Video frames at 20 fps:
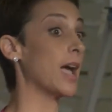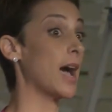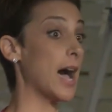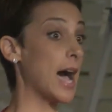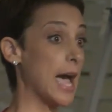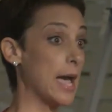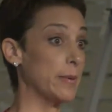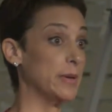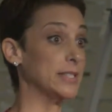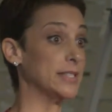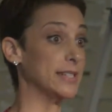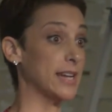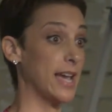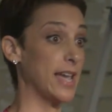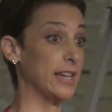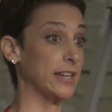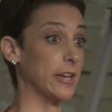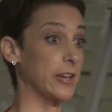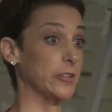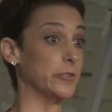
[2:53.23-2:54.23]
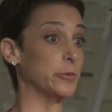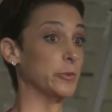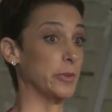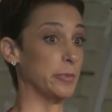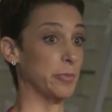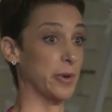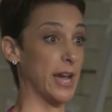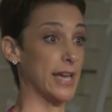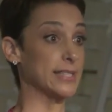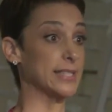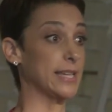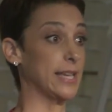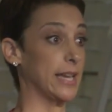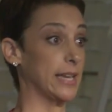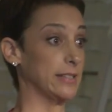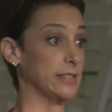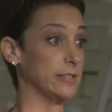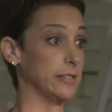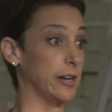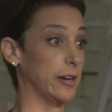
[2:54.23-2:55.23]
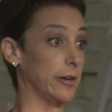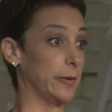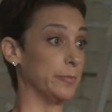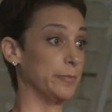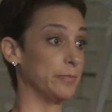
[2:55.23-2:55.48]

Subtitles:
I was diagnosed with breast cancer.